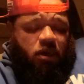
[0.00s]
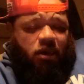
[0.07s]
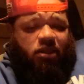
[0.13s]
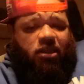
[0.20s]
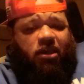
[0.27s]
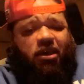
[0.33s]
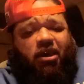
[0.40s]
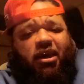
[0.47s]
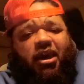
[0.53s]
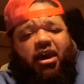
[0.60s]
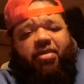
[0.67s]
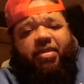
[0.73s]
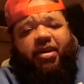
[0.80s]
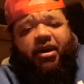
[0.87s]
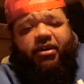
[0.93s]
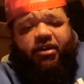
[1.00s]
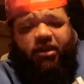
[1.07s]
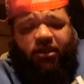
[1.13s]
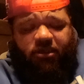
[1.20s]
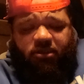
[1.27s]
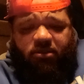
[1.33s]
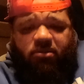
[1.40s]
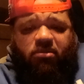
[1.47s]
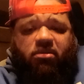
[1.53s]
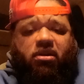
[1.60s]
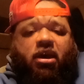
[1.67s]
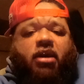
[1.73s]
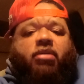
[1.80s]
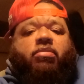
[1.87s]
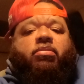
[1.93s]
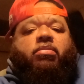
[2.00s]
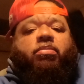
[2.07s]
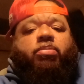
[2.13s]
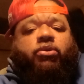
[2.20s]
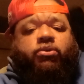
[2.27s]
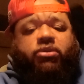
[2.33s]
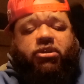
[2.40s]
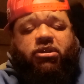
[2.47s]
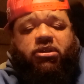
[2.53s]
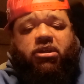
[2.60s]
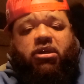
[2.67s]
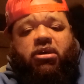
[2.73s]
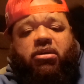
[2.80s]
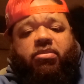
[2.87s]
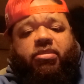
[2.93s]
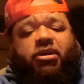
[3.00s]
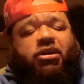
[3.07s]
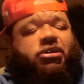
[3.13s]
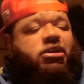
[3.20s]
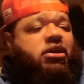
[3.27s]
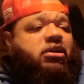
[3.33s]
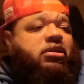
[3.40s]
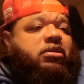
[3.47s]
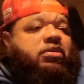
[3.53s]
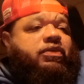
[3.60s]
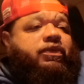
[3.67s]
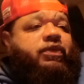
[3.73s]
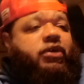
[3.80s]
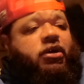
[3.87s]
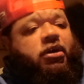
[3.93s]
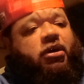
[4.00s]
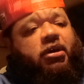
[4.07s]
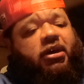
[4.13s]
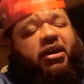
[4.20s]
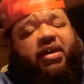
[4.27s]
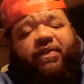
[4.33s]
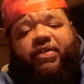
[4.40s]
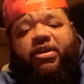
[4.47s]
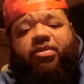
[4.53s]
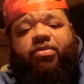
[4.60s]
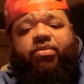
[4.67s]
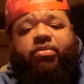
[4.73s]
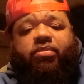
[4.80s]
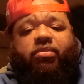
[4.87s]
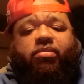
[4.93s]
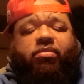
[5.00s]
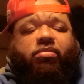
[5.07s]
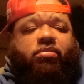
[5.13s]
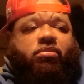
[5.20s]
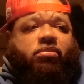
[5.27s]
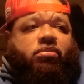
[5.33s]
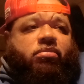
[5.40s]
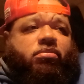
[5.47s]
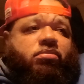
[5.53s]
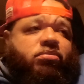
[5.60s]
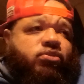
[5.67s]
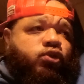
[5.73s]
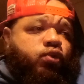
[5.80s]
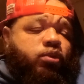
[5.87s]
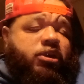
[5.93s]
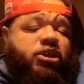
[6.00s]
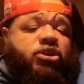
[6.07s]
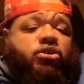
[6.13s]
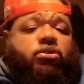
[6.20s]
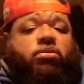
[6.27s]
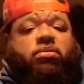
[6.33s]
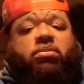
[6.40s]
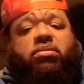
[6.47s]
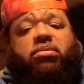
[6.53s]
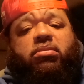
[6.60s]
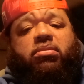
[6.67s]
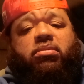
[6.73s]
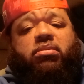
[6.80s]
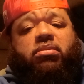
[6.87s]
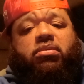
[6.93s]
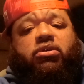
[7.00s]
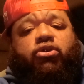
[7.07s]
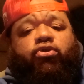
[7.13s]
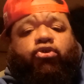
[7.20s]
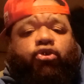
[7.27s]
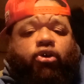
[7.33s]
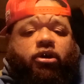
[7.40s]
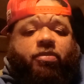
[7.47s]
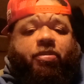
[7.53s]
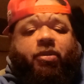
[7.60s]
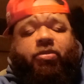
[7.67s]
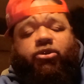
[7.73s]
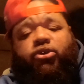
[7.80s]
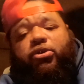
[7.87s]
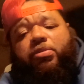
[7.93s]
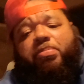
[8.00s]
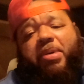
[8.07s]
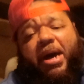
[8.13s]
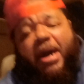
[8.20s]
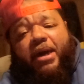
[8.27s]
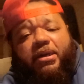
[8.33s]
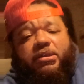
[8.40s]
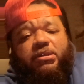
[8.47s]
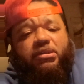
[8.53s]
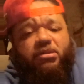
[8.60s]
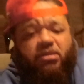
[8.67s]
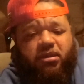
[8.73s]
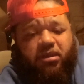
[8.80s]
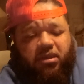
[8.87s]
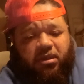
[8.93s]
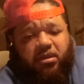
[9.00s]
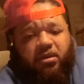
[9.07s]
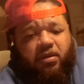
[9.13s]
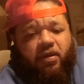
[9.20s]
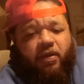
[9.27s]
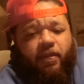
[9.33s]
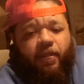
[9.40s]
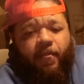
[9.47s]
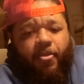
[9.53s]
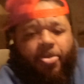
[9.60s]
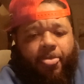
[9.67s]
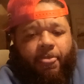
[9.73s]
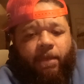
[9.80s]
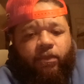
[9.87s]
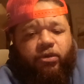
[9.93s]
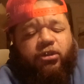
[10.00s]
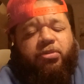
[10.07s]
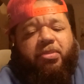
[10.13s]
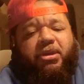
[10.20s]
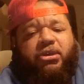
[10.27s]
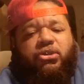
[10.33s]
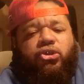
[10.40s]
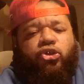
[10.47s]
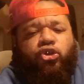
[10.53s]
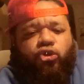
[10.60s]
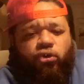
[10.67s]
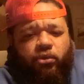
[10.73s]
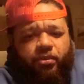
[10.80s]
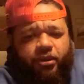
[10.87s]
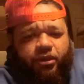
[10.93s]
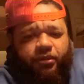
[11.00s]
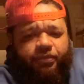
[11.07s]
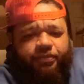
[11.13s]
I think he came out decent, like Boosie said, because they could have given him 22. You took in people to the box, which means the jury.